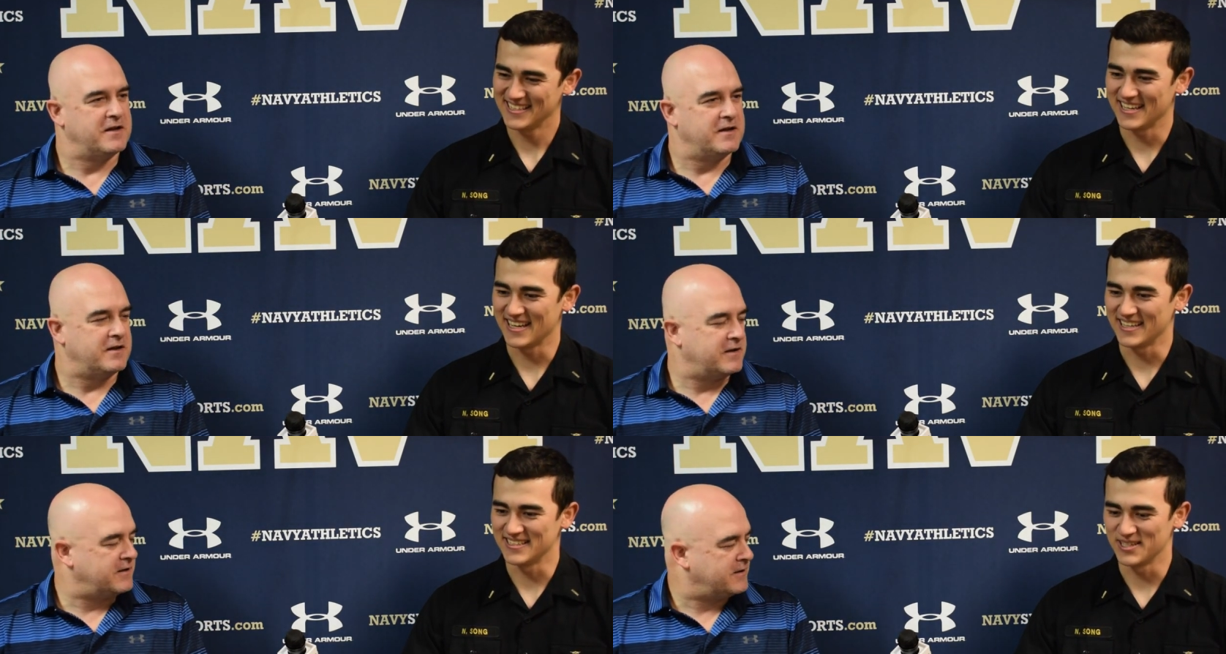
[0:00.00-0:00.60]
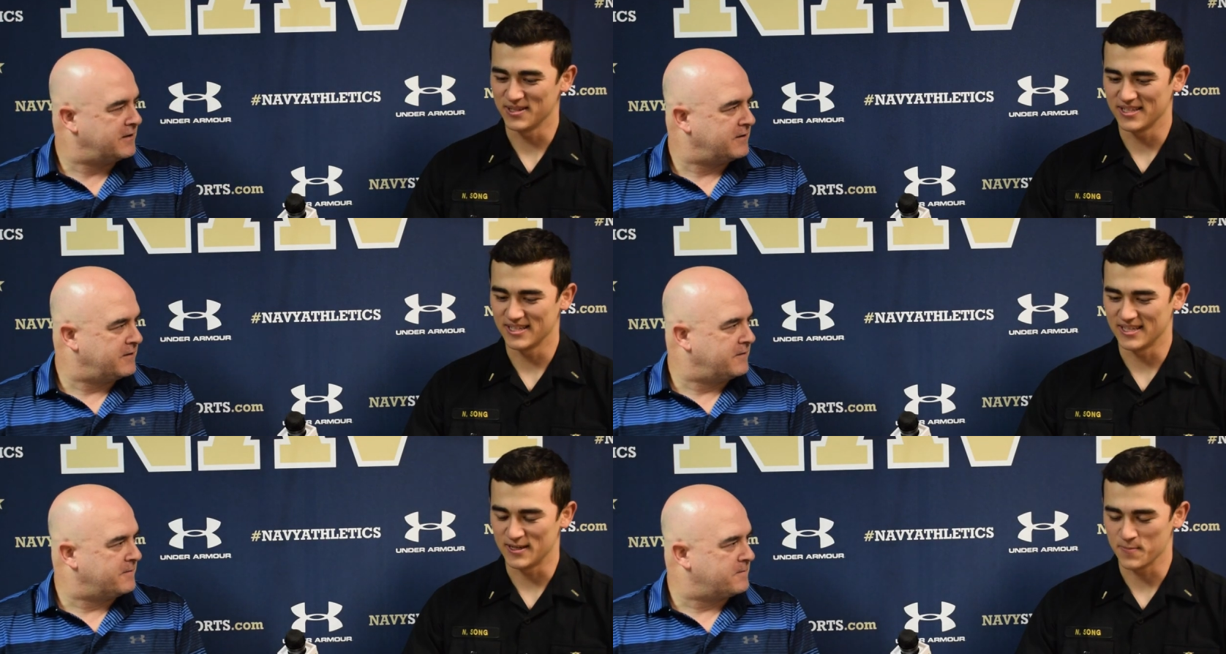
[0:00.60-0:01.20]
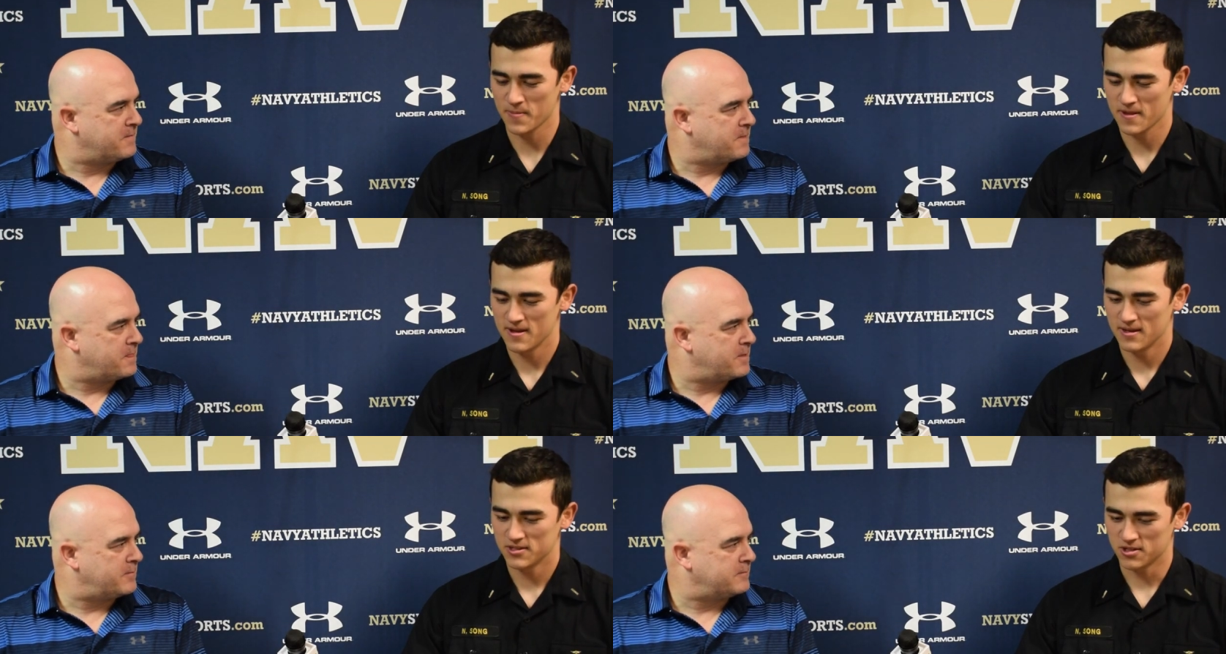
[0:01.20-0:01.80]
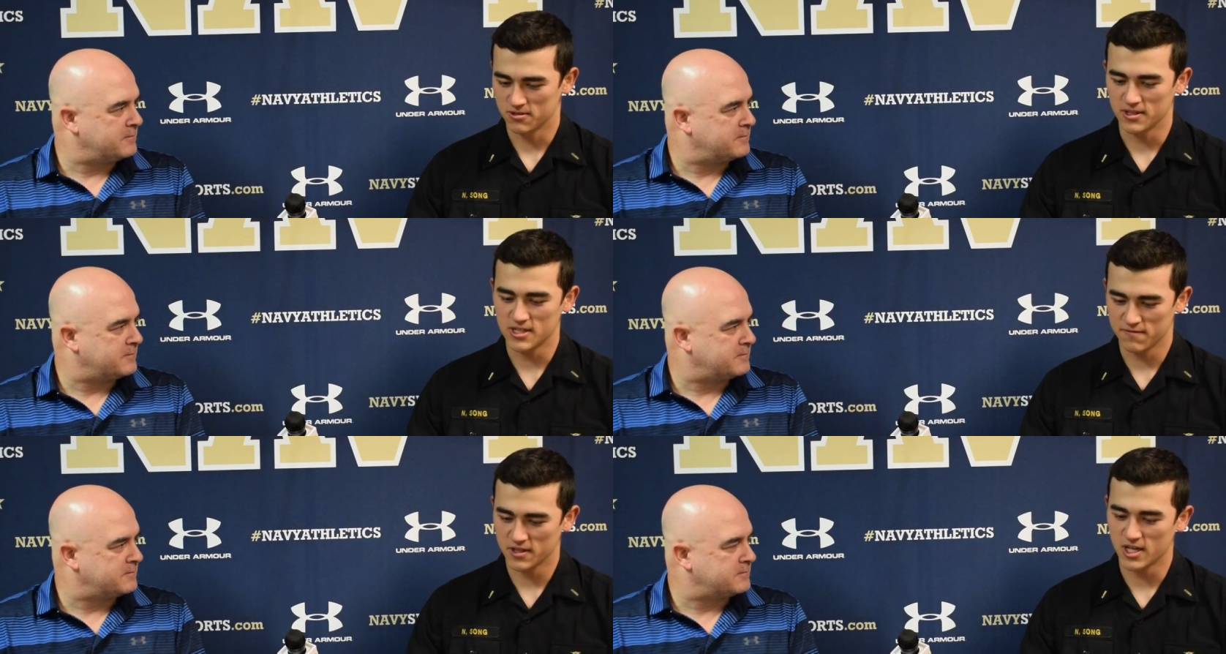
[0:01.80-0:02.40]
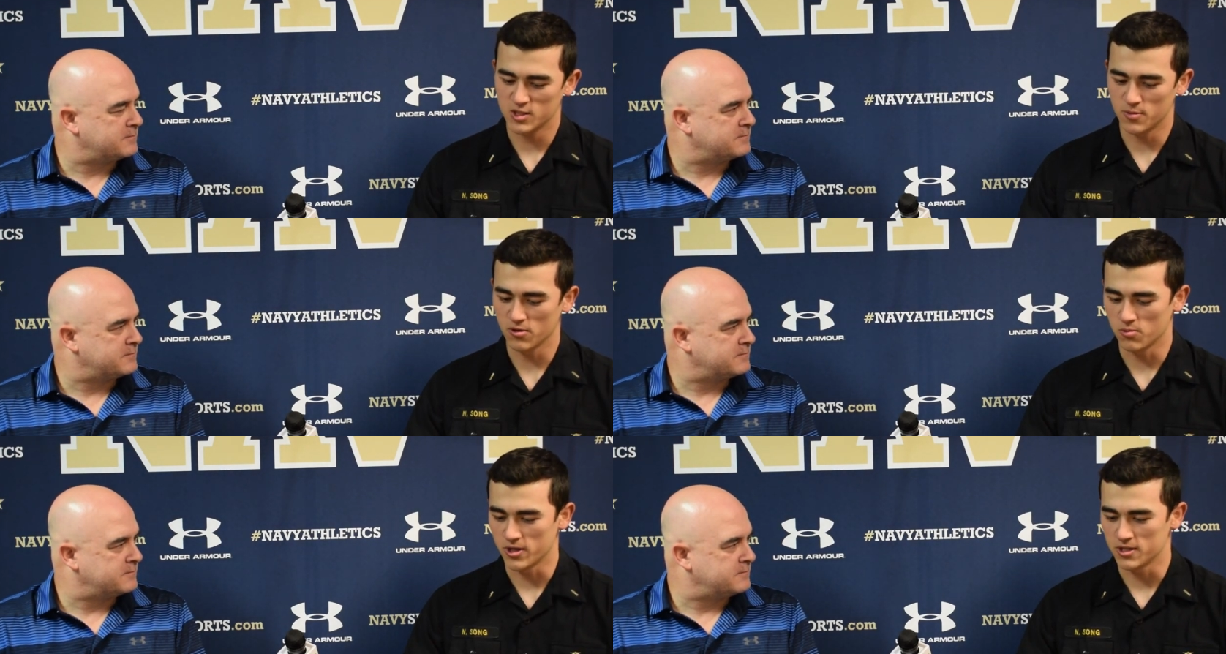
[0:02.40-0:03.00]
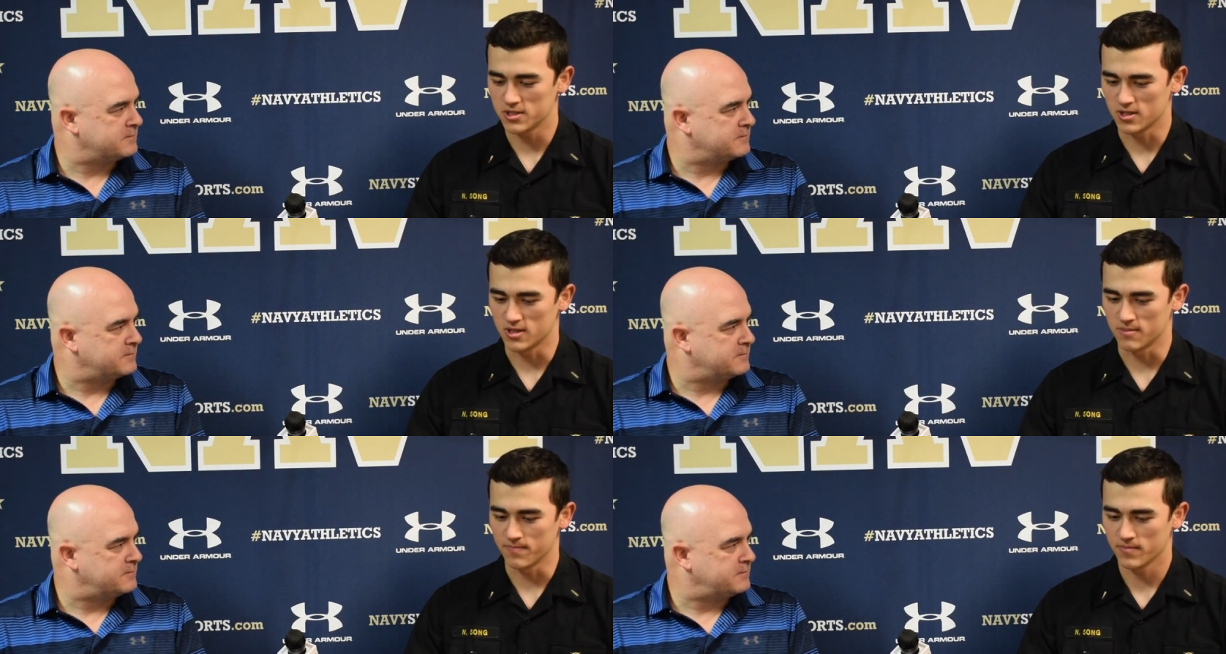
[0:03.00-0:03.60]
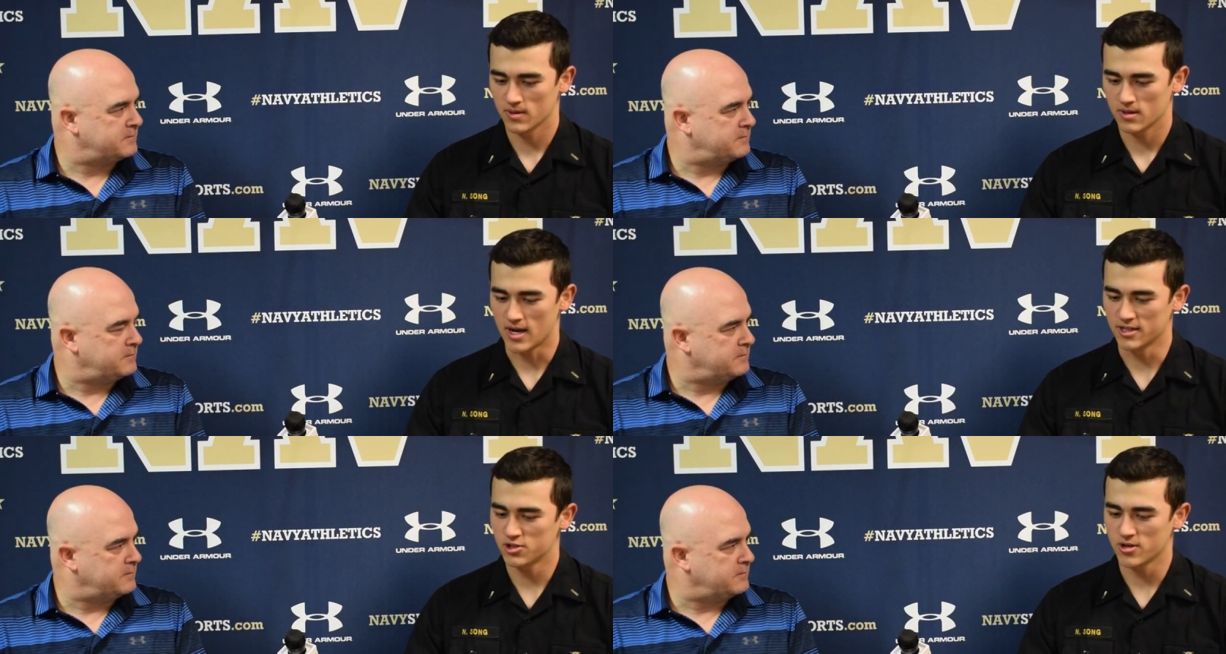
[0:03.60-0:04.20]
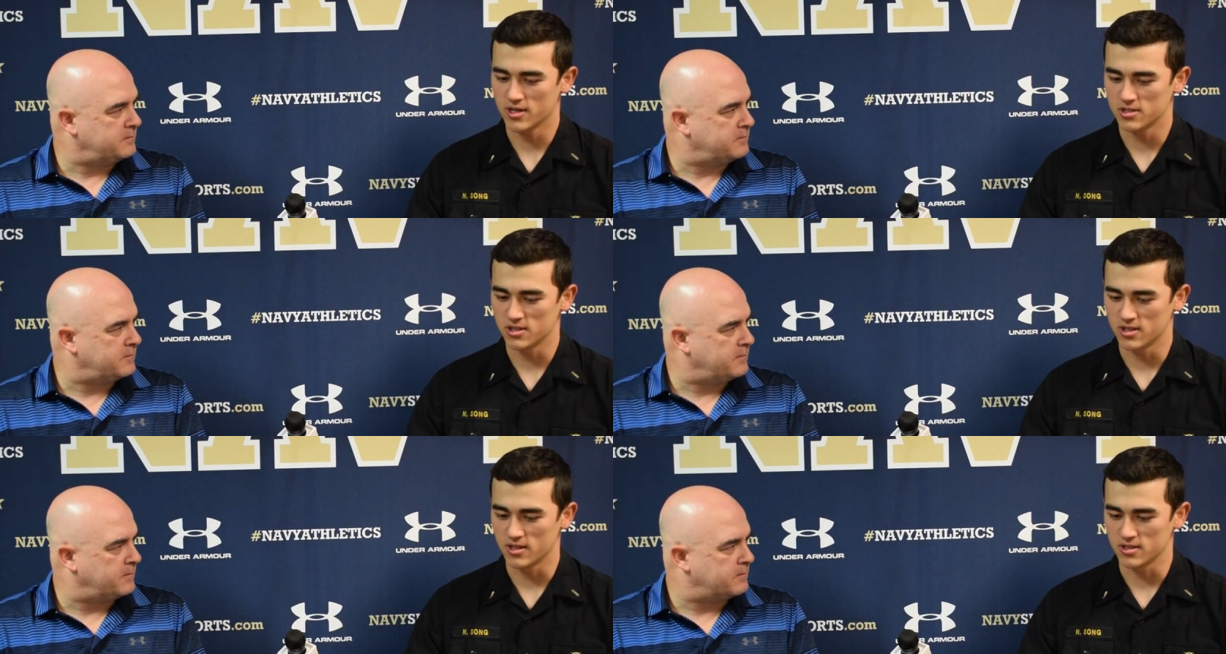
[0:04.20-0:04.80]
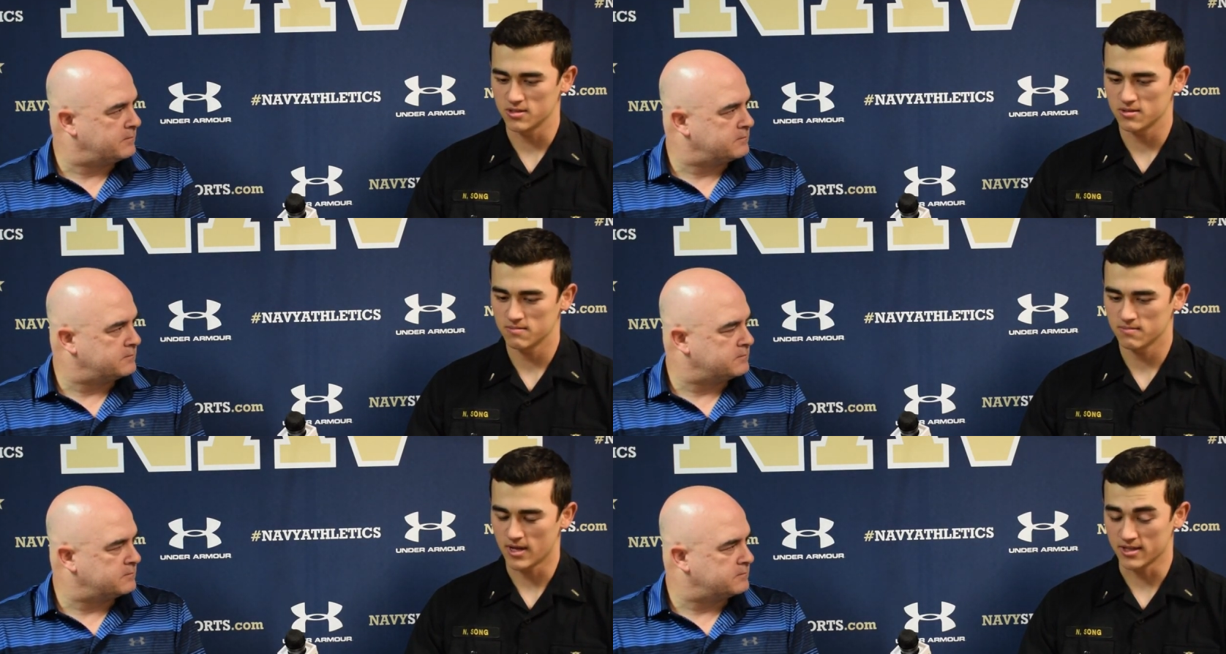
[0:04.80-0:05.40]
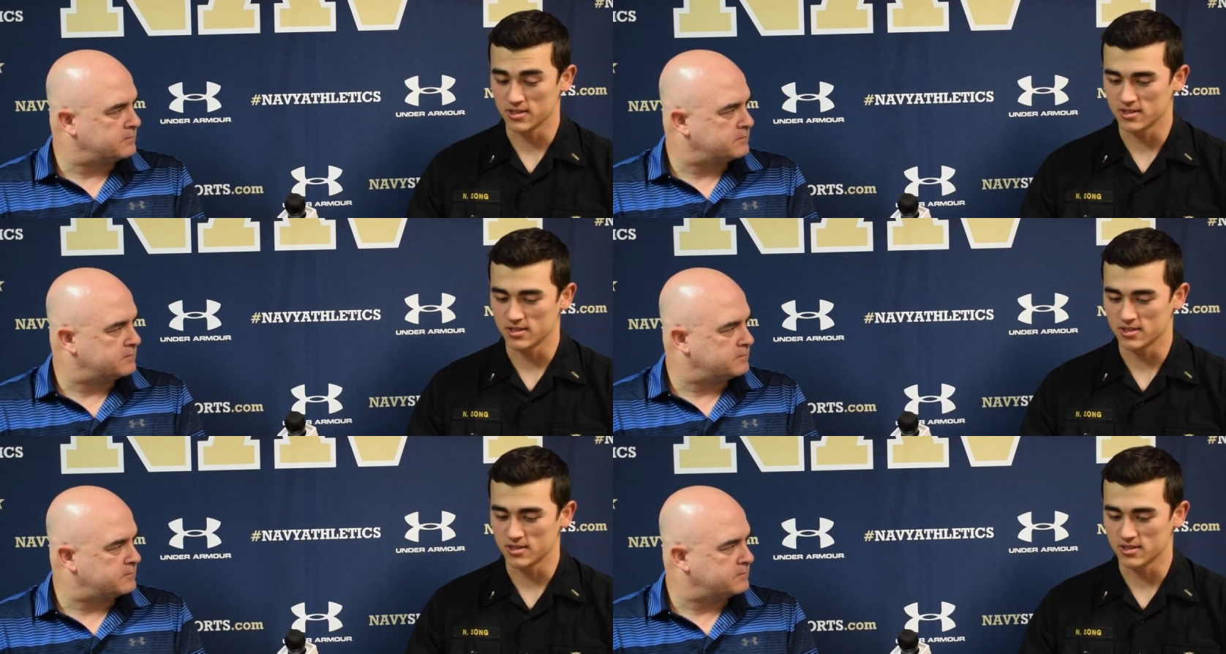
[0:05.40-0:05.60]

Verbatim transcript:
Speaker 1: Yeah, no, it. Uh, so it definitely cuts both ways. Um, I just try to see it as as